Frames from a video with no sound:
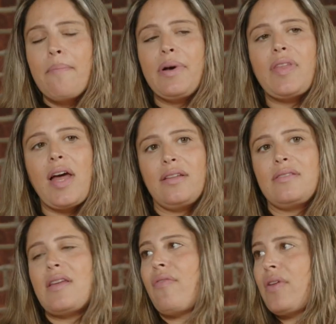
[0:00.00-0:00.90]
But that is
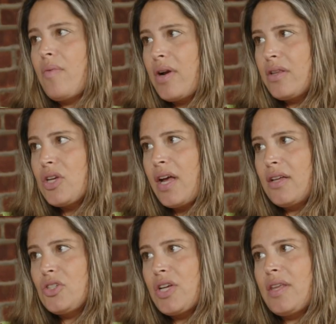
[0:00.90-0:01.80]
definitely one of the
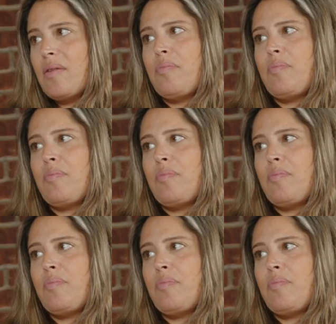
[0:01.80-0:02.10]
challenge. I think